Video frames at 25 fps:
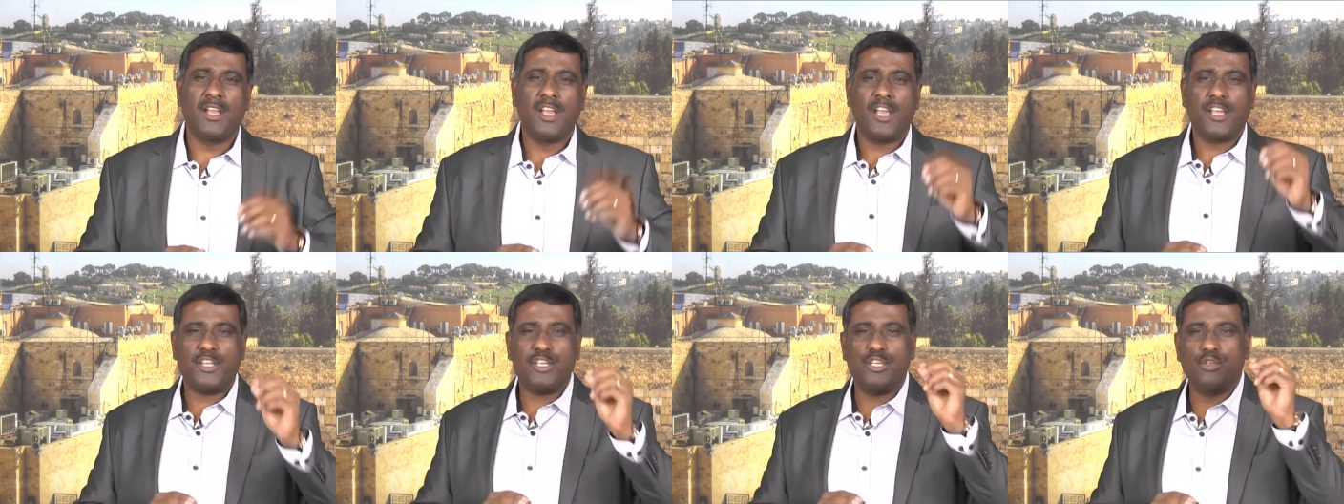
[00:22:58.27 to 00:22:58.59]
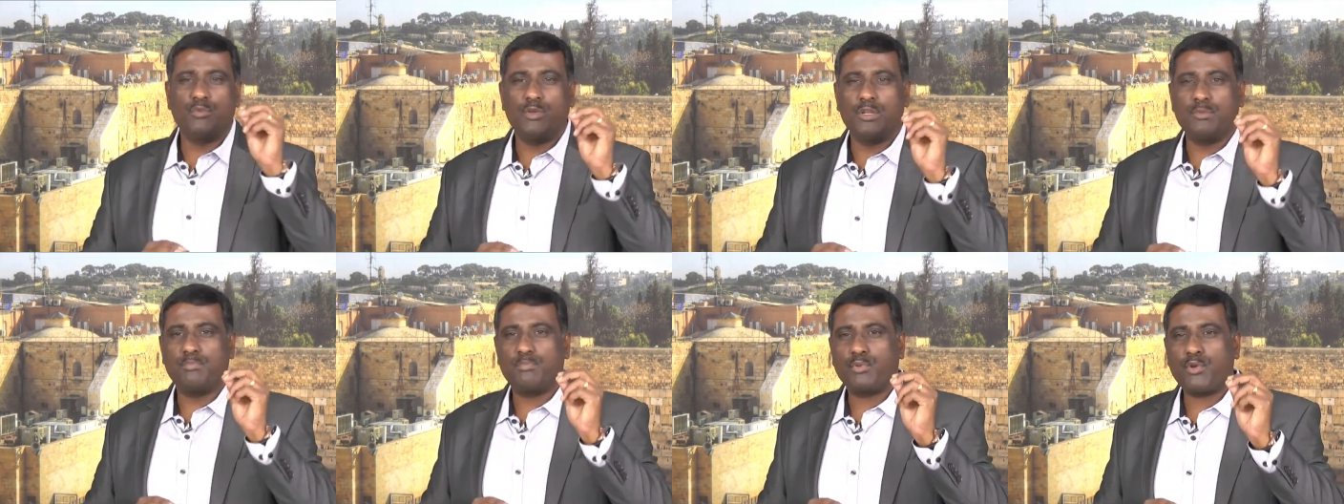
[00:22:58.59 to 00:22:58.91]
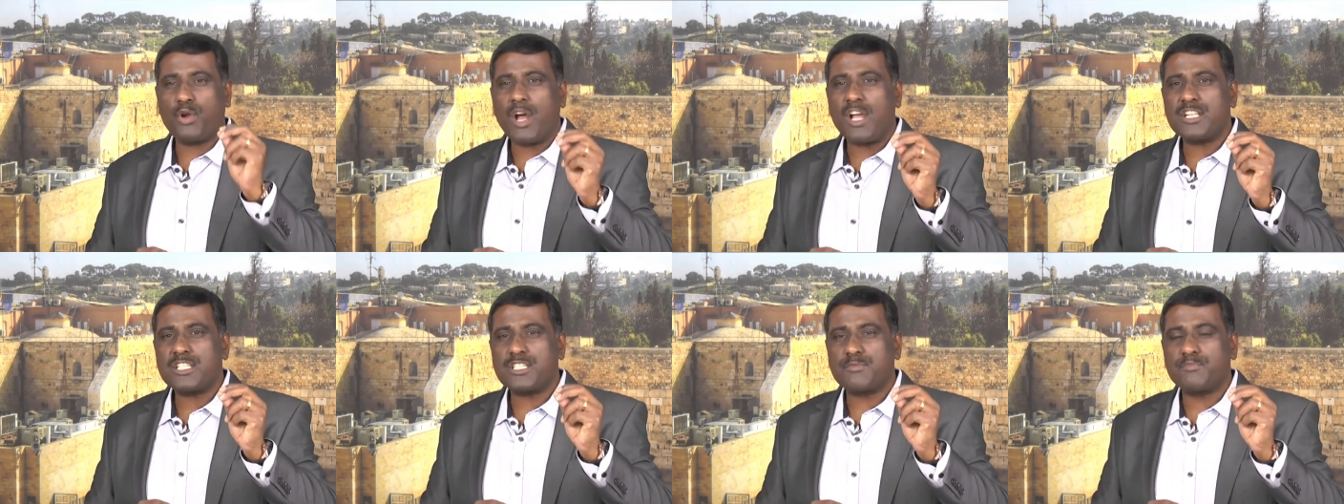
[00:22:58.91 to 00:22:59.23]
you will
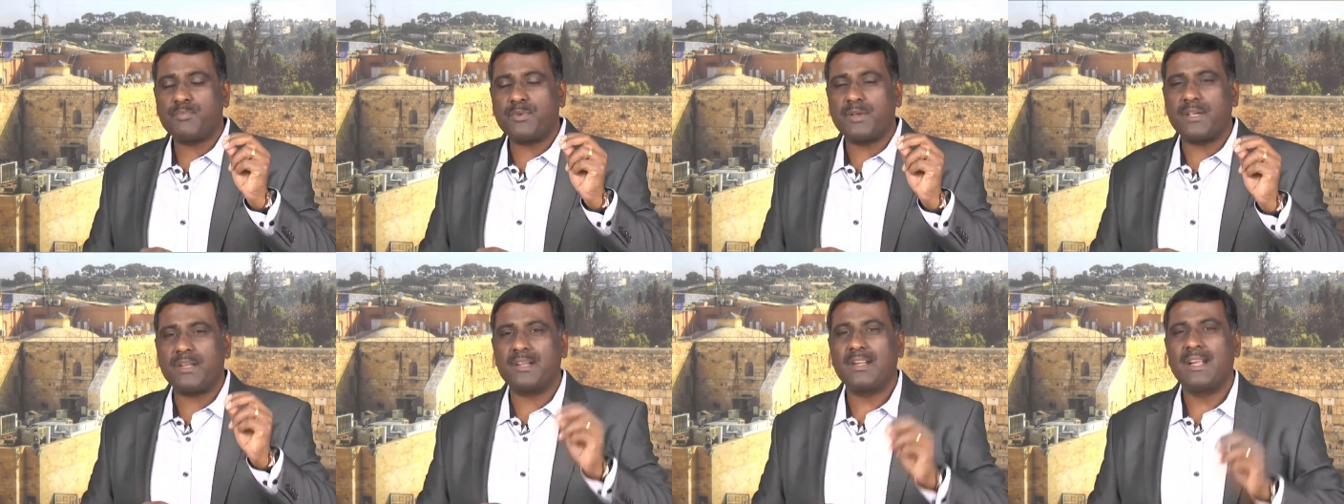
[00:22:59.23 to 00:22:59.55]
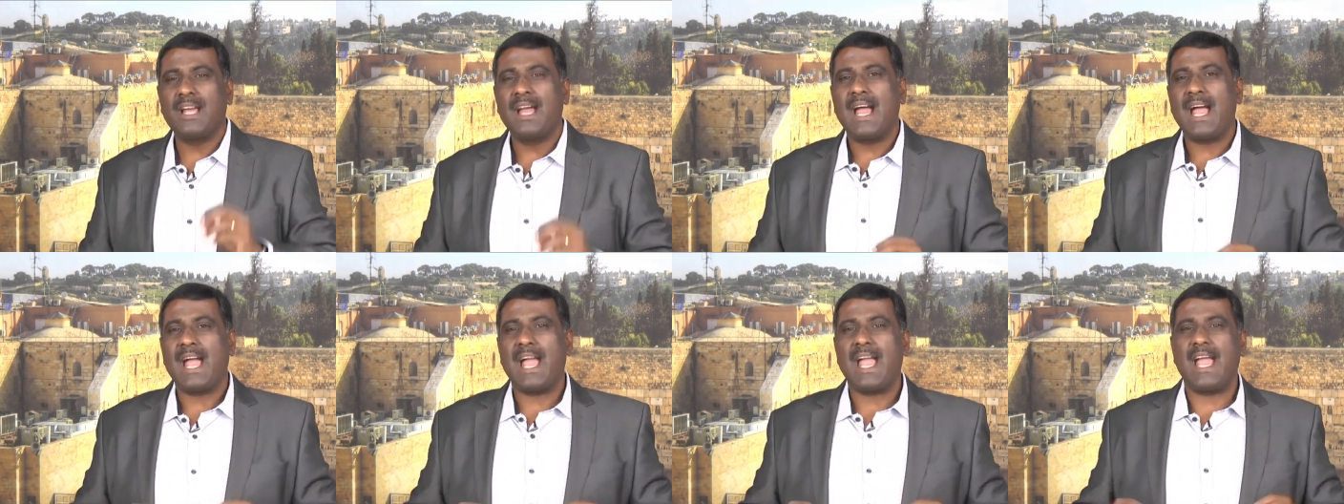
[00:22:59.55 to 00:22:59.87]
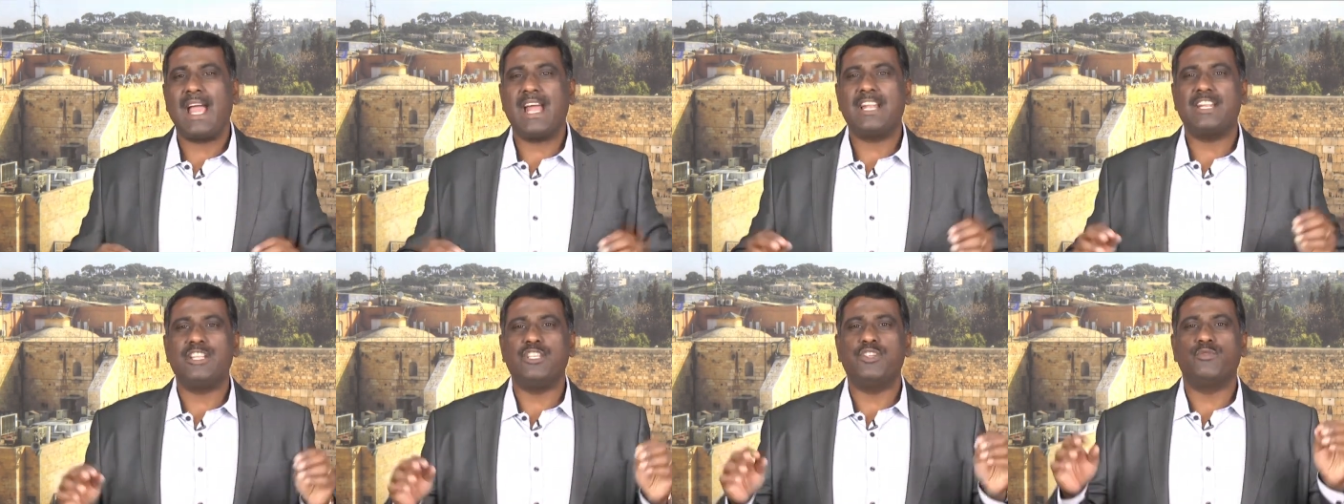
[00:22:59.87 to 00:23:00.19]
prosper
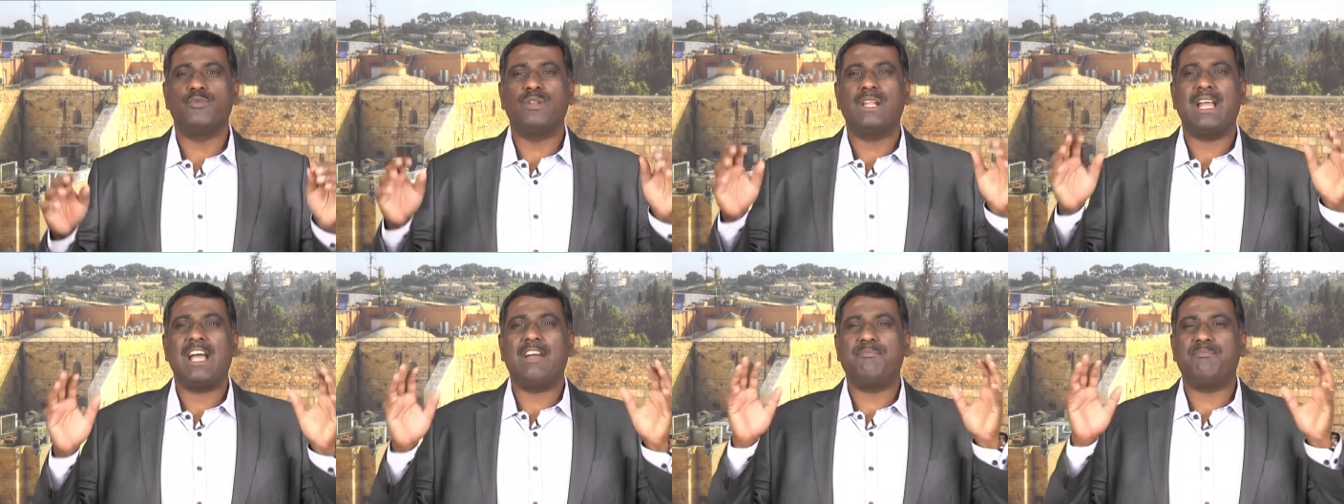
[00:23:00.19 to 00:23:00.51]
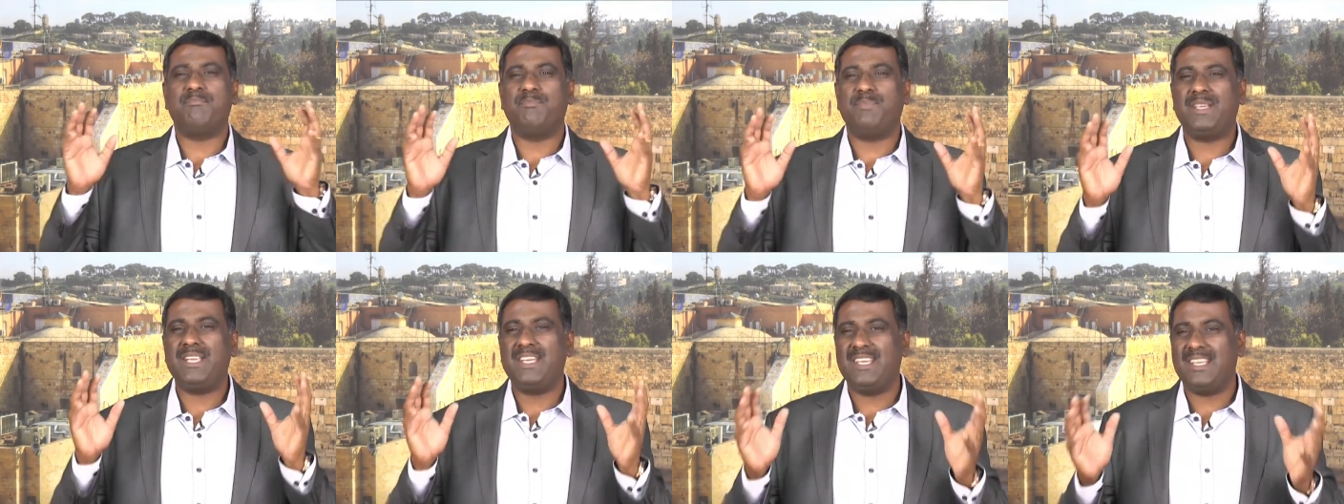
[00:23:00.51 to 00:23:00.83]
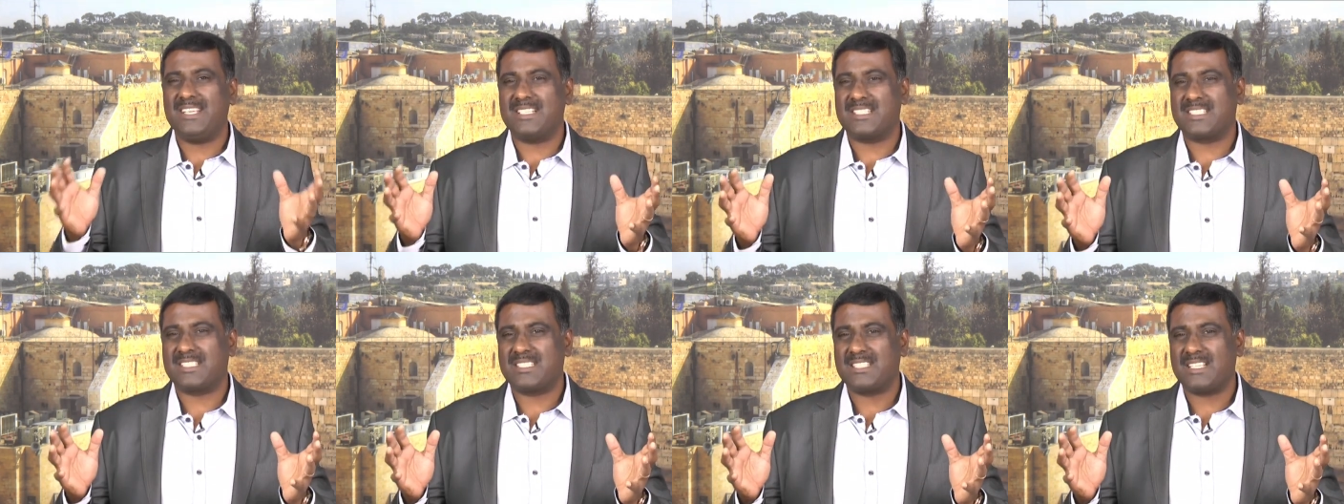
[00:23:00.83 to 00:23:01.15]
and you will have
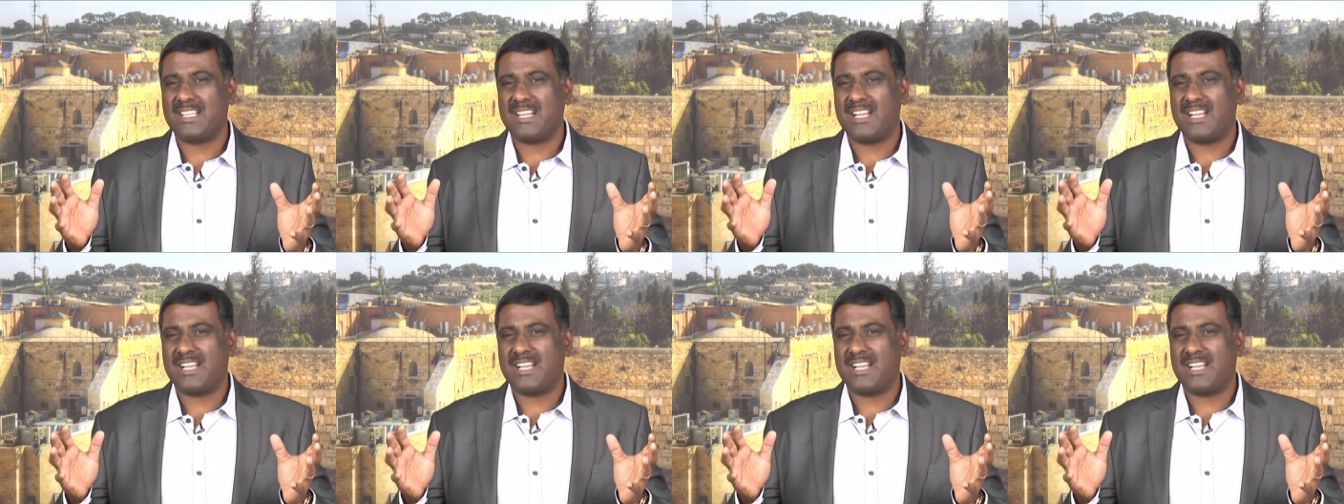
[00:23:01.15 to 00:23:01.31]
peace.